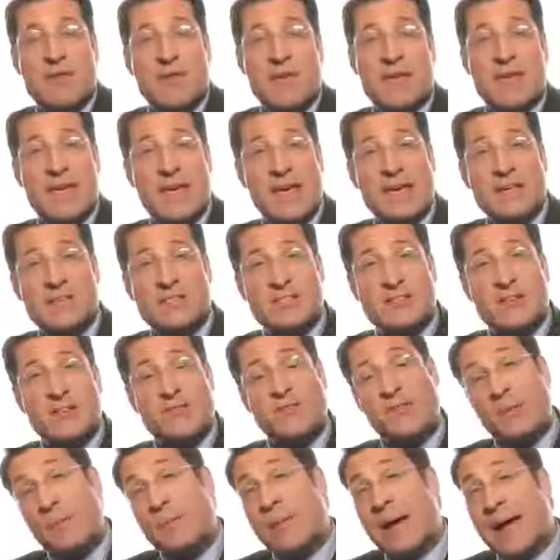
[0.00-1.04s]
But in the case
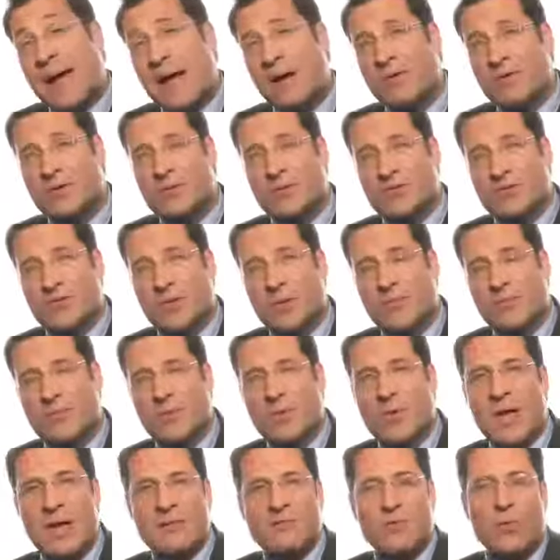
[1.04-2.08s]
of the Power Strip,
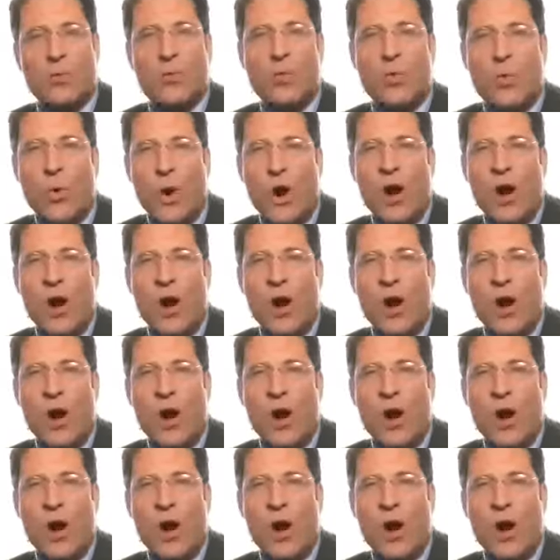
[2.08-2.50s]
you have a